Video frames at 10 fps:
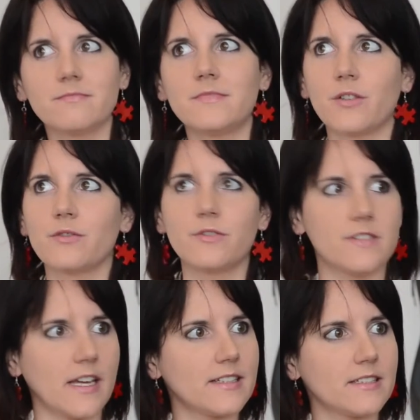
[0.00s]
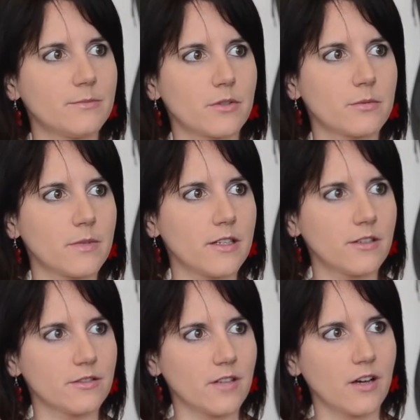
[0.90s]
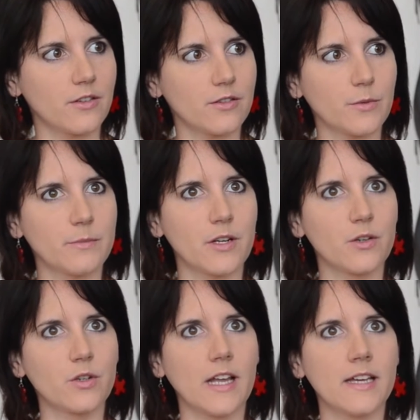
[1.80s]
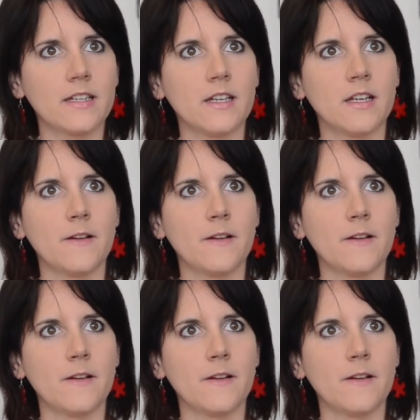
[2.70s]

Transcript: the whole society probably on how women look like,